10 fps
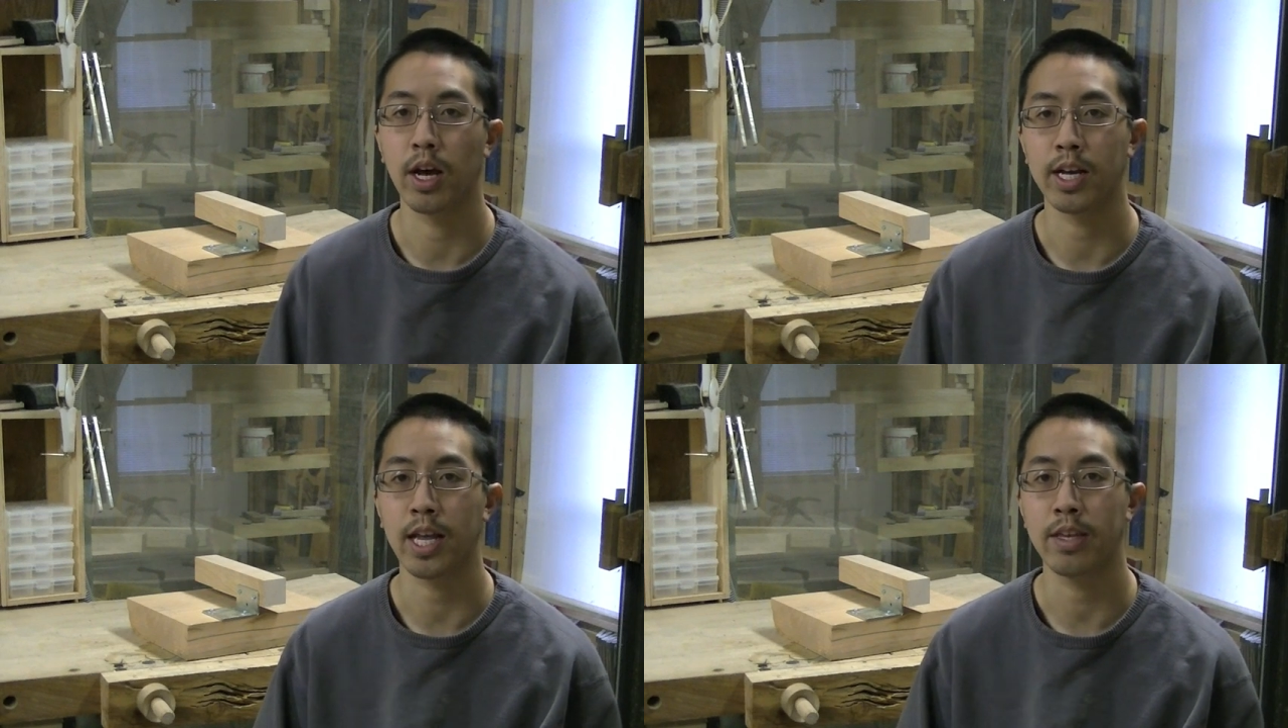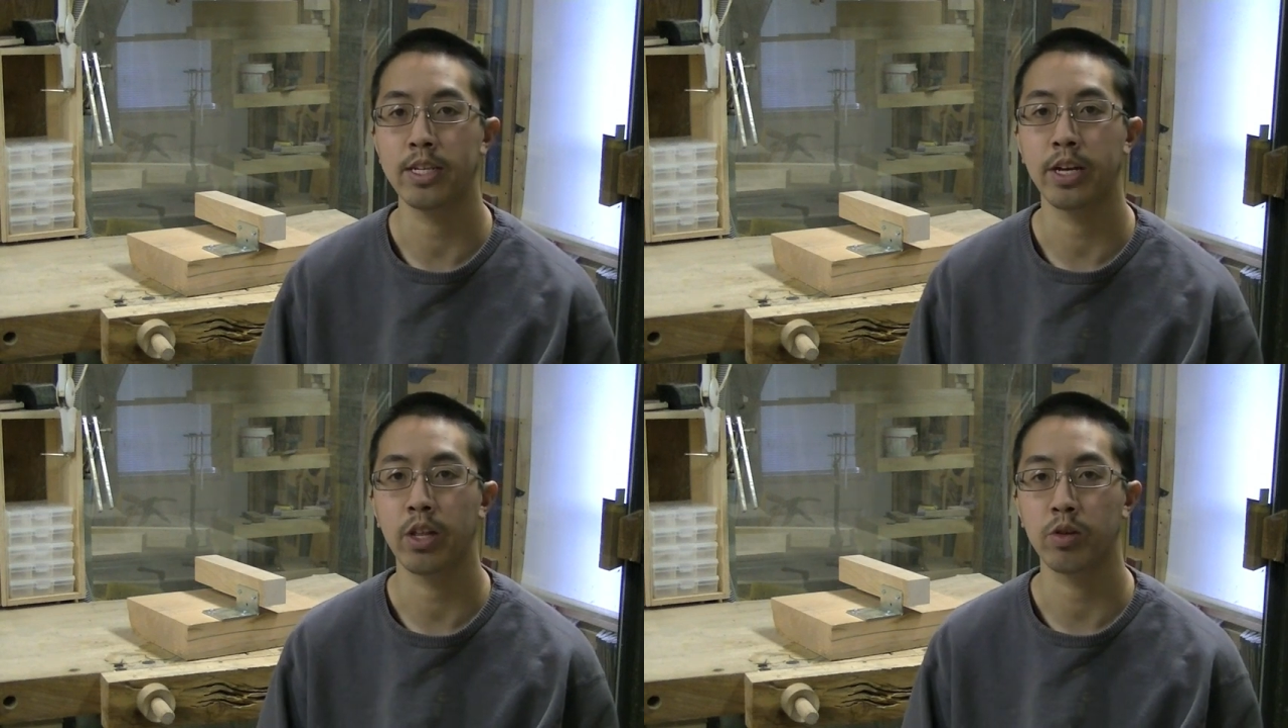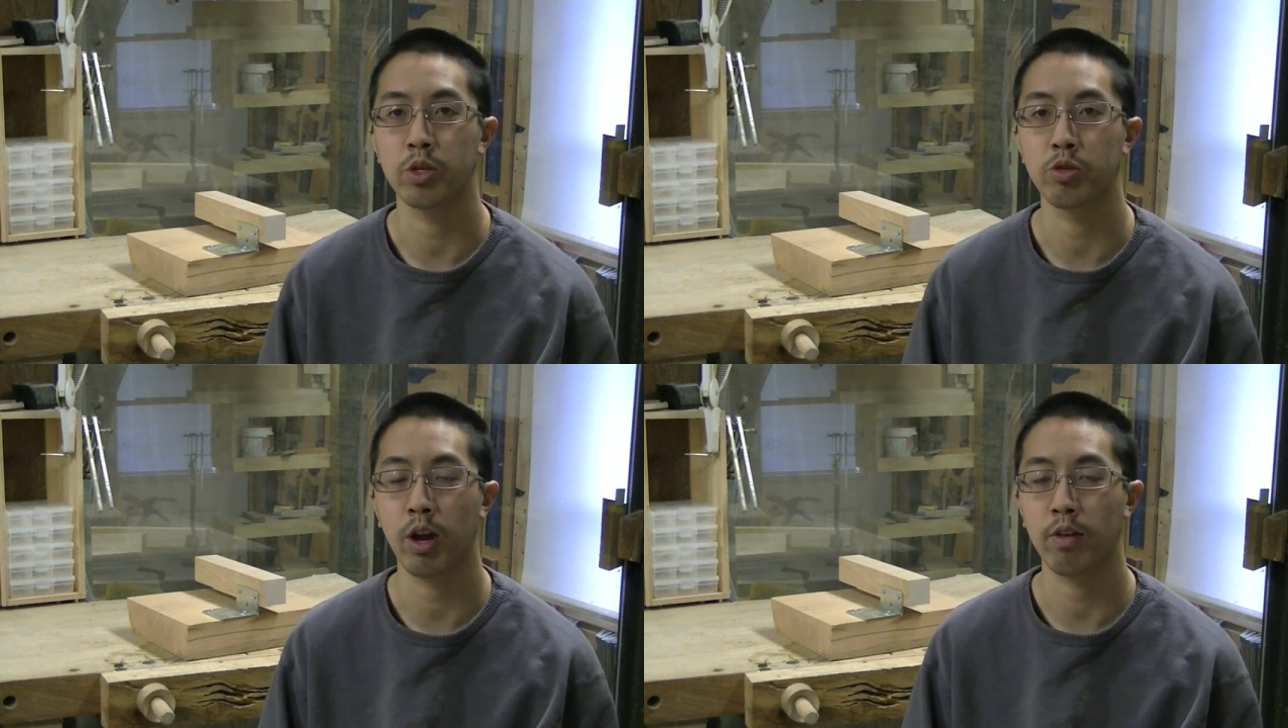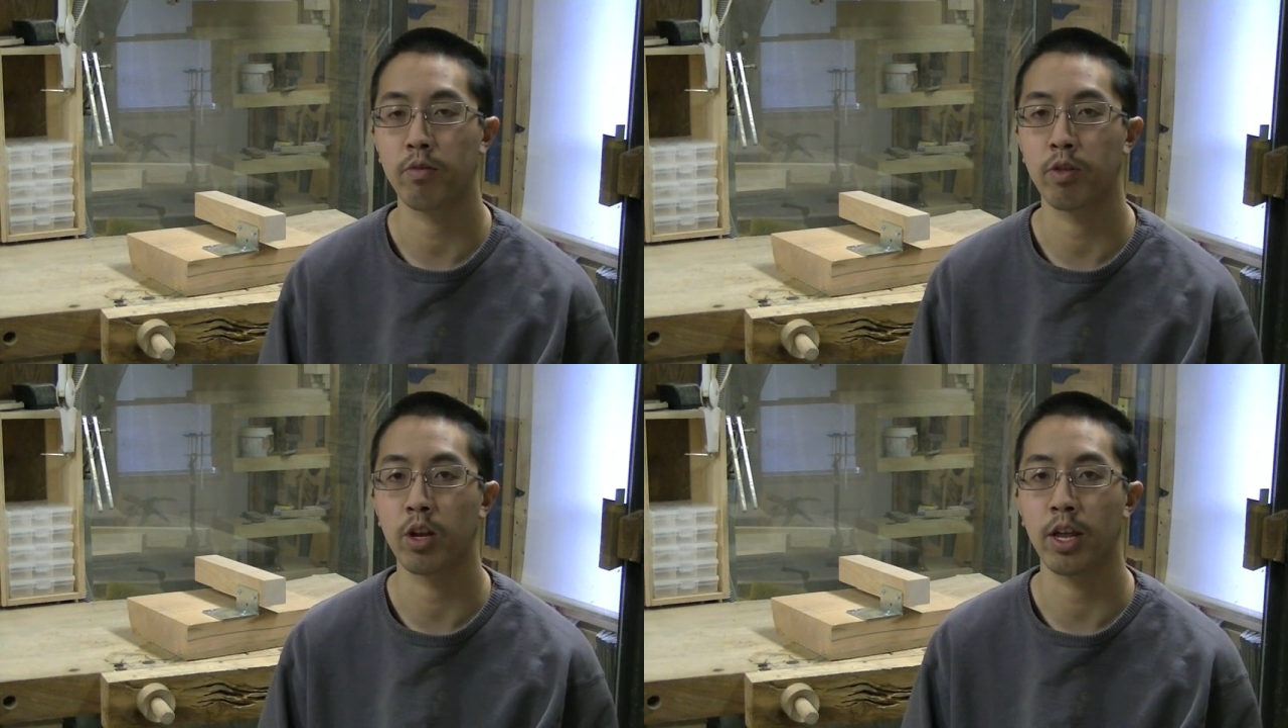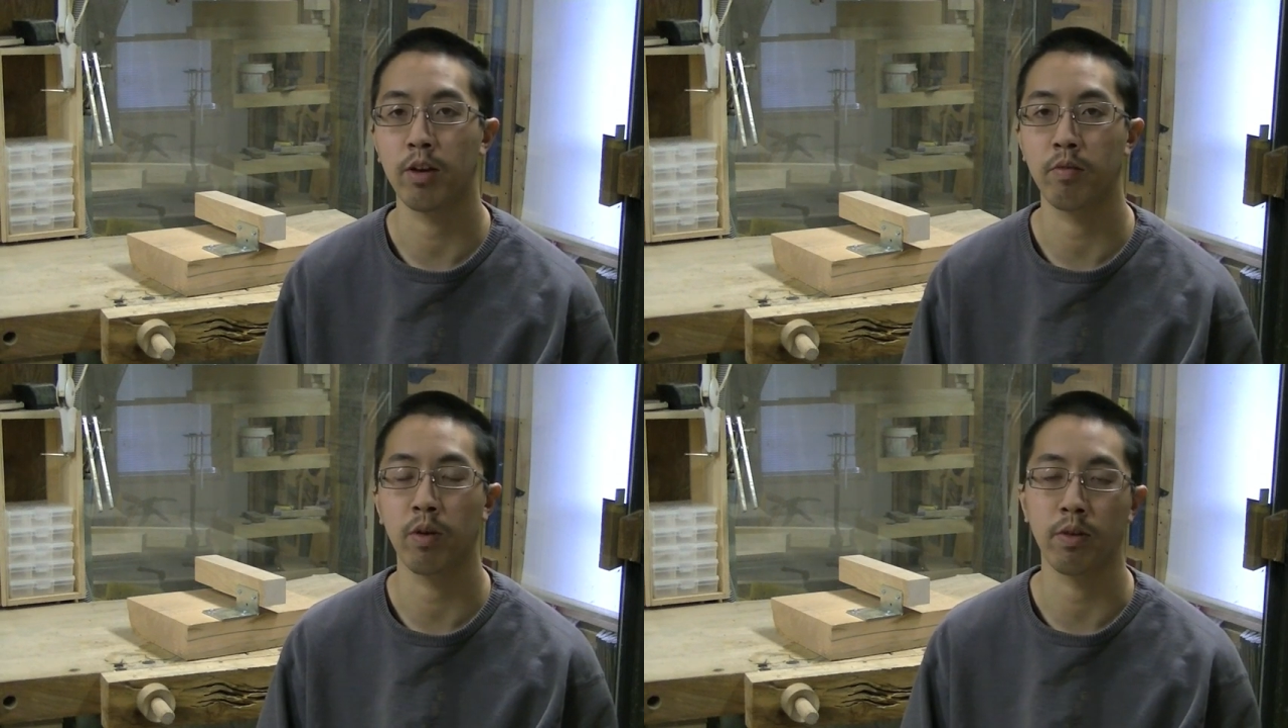against each other and transfer the
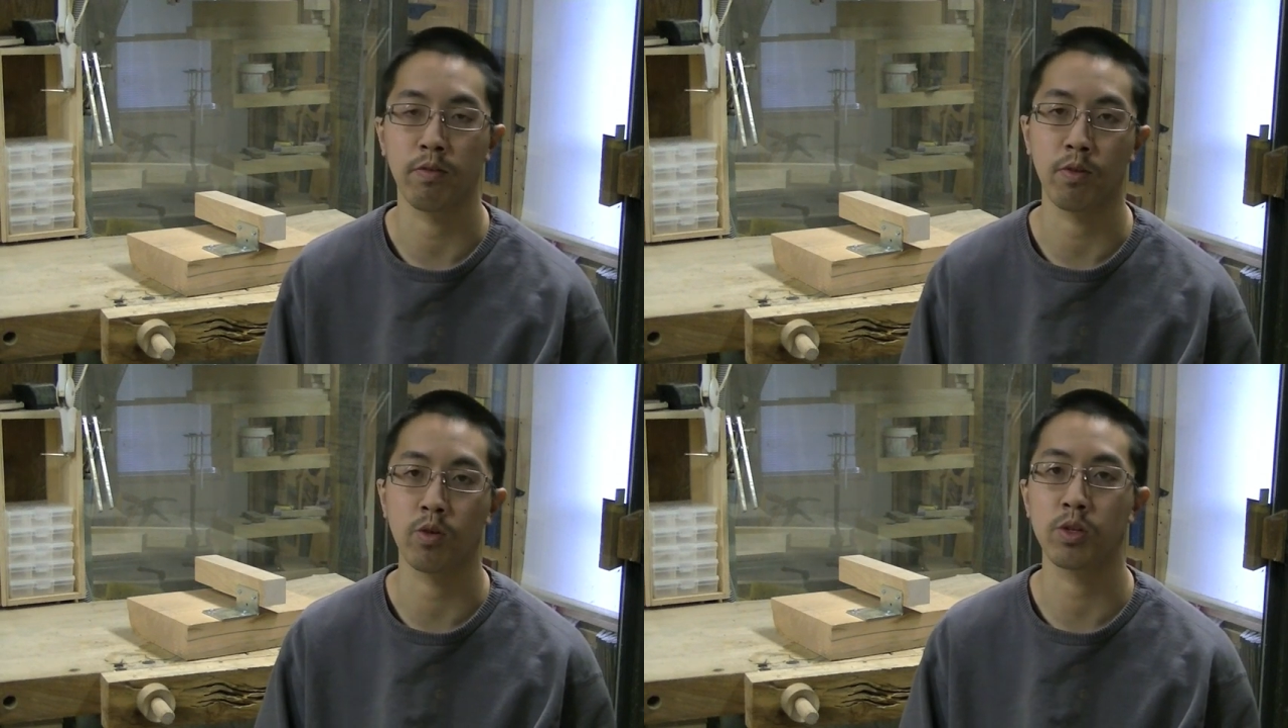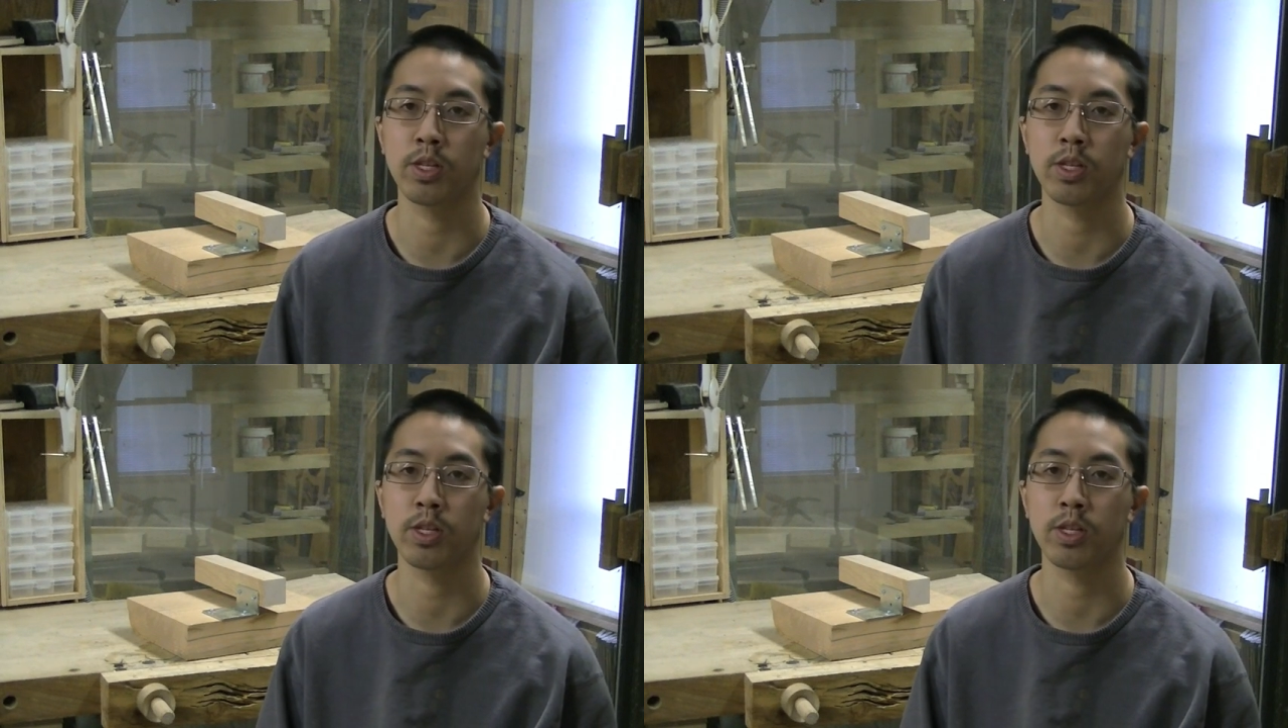layout of the first